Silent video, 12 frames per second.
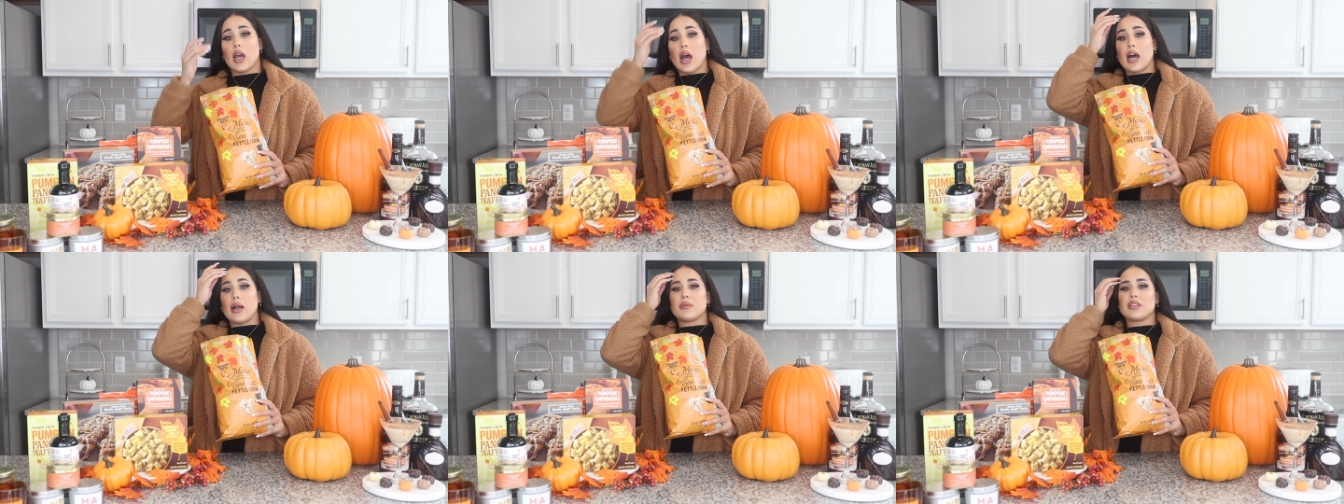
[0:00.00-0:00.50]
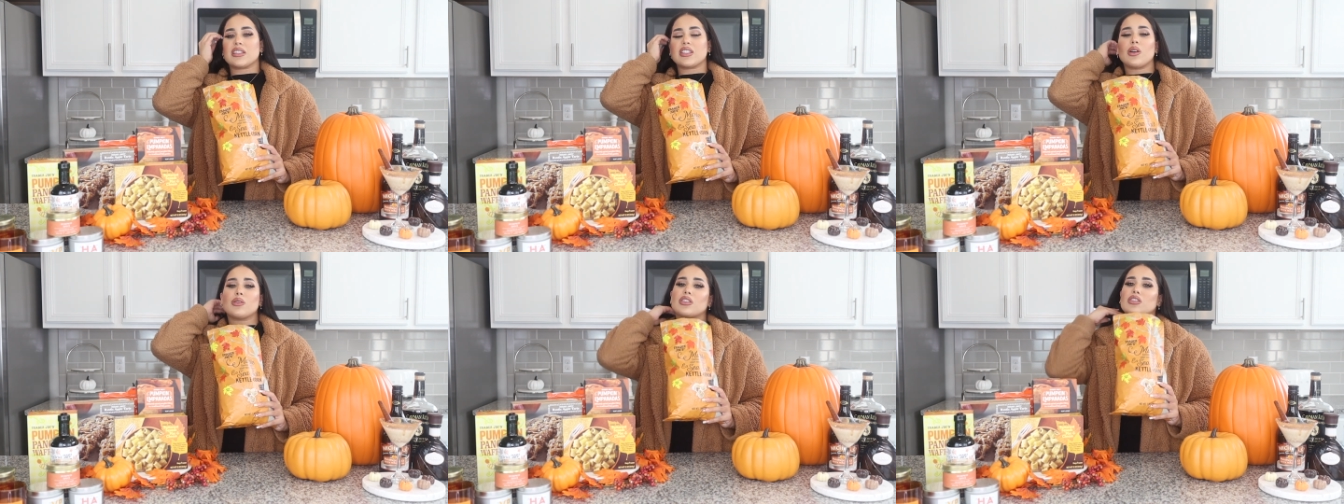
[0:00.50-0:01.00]
Um,
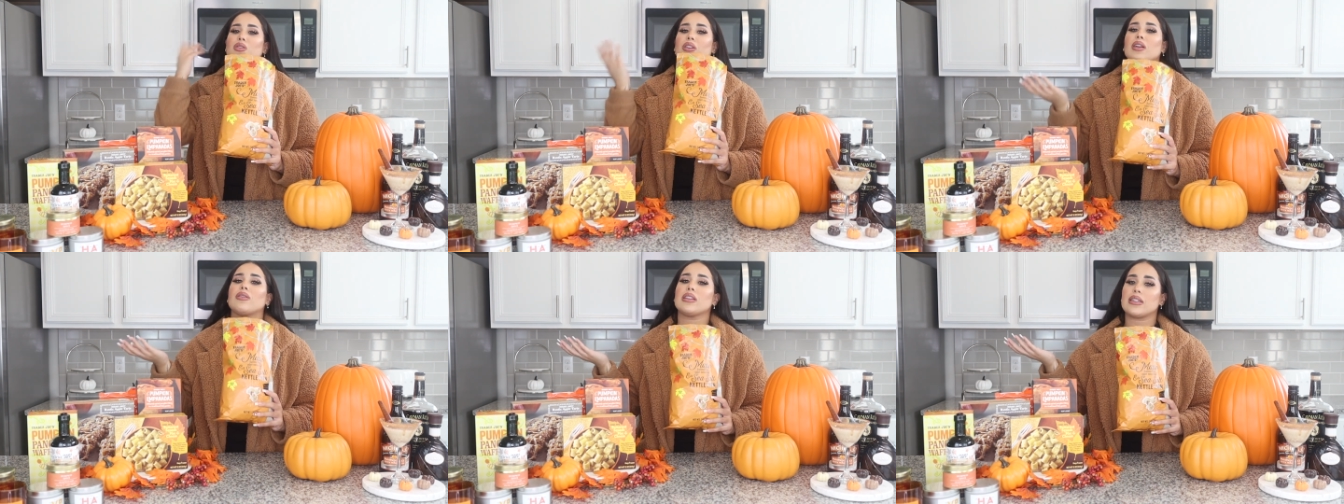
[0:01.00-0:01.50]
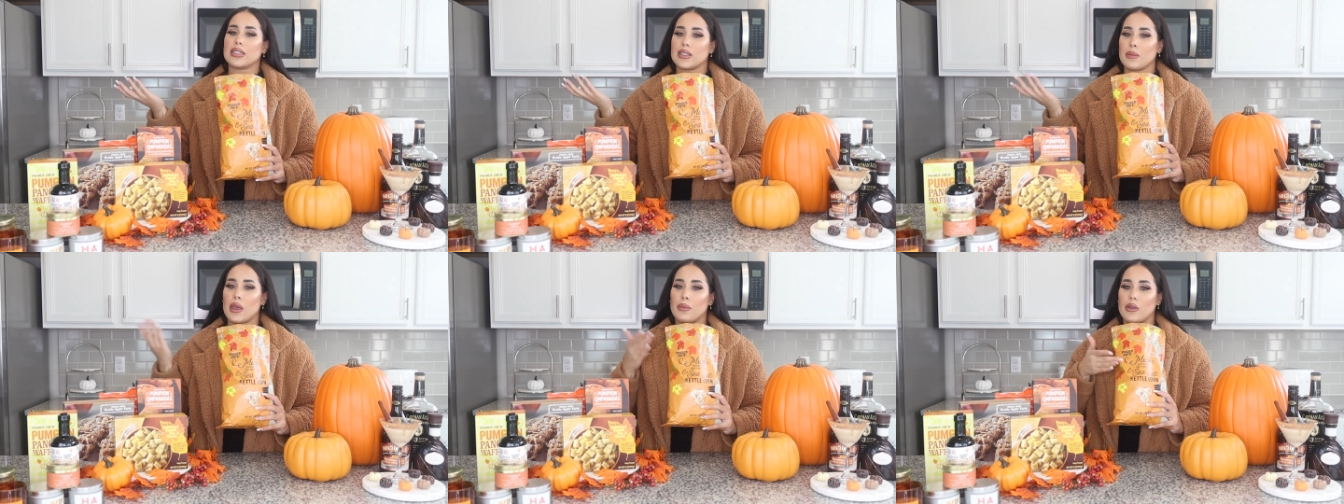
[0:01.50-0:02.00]
so since you can't really taste the
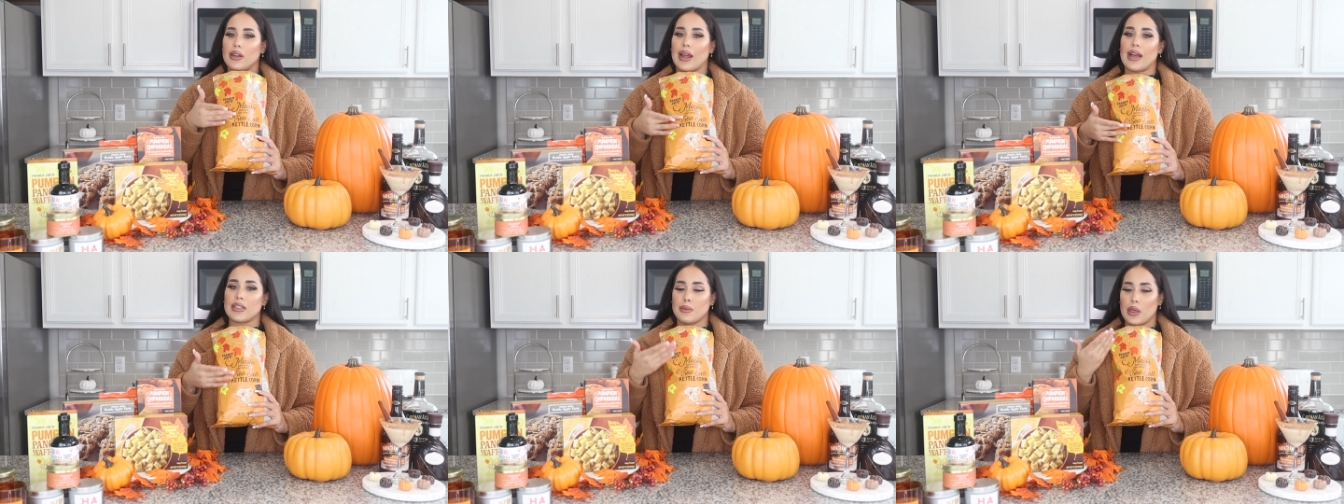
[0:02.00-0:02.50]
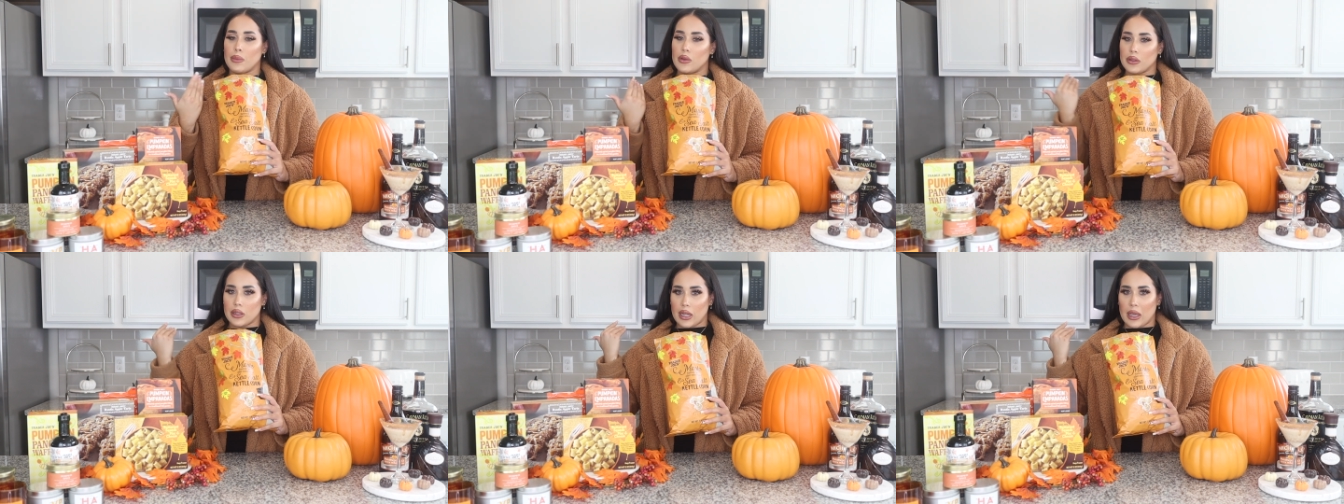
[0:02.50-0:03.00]
maple and it has maple
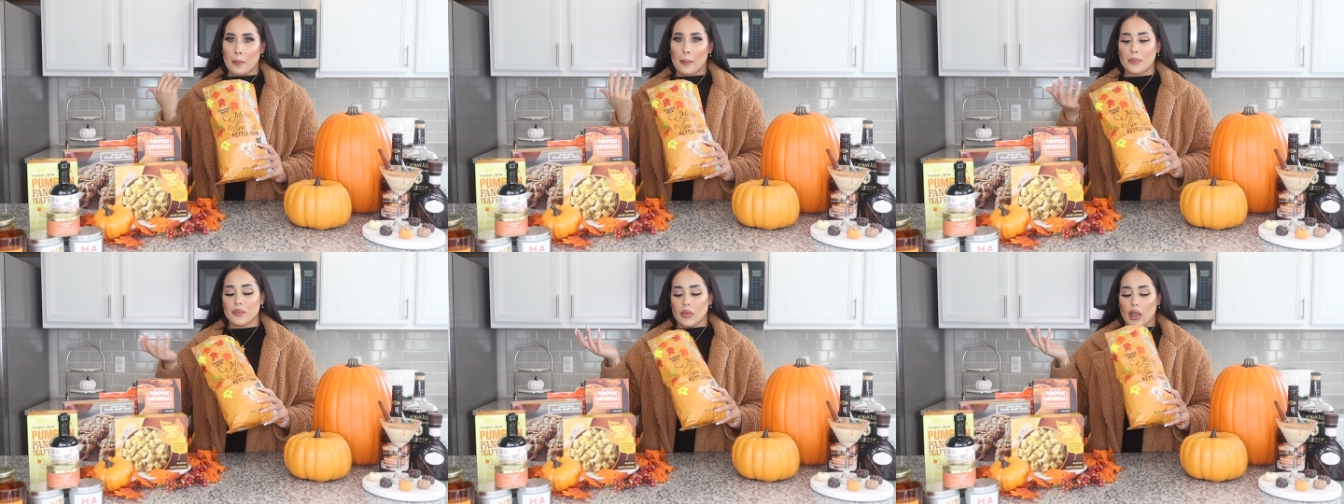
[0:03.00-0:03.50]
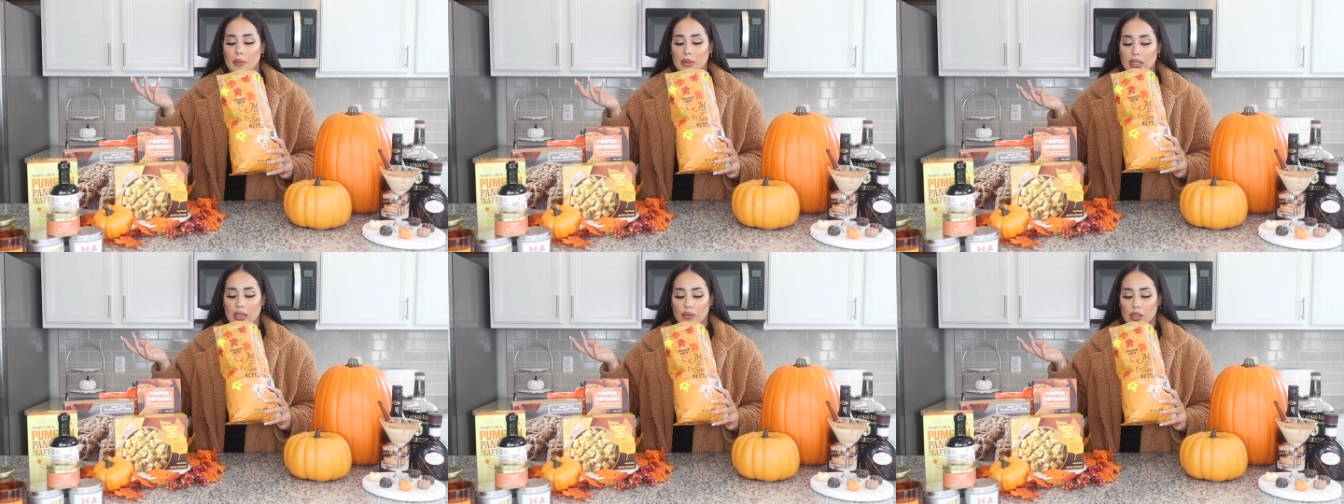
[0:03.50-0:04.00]
in the name, I'm
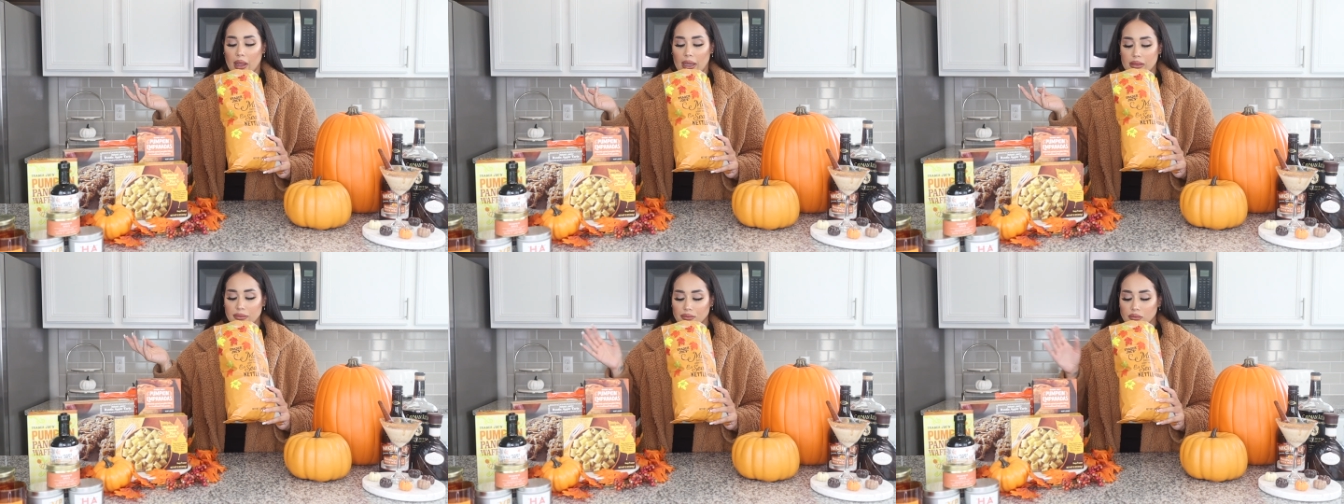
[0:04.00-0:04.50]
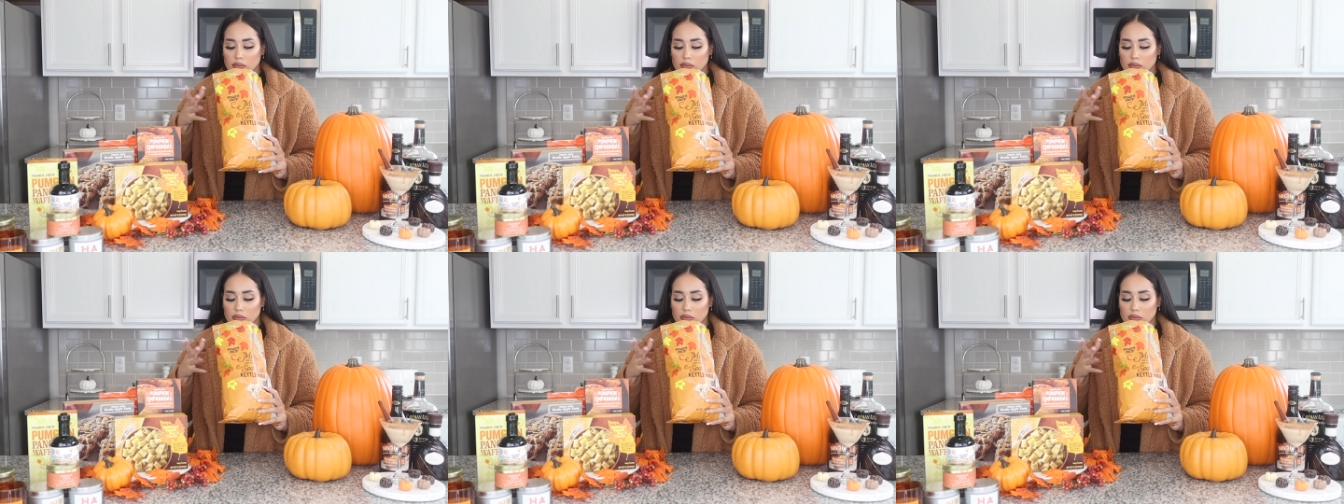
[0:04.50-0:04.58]
gonna give it like